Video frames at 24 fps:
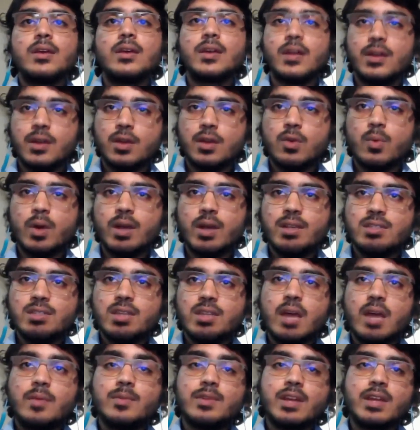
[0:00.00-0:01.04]
It requires
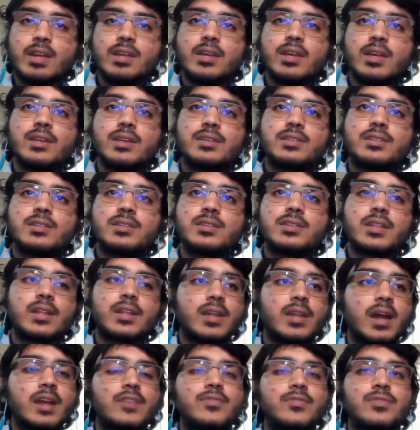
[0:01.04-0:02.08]
time and dedication, and
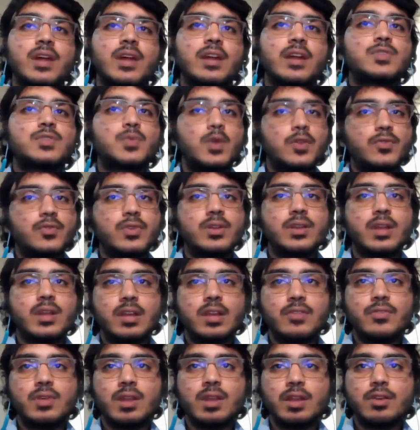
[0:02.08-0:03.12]
that, that is what we're
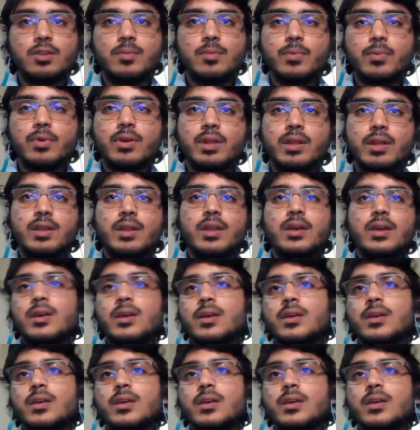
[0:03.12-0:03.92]
really willing to put in.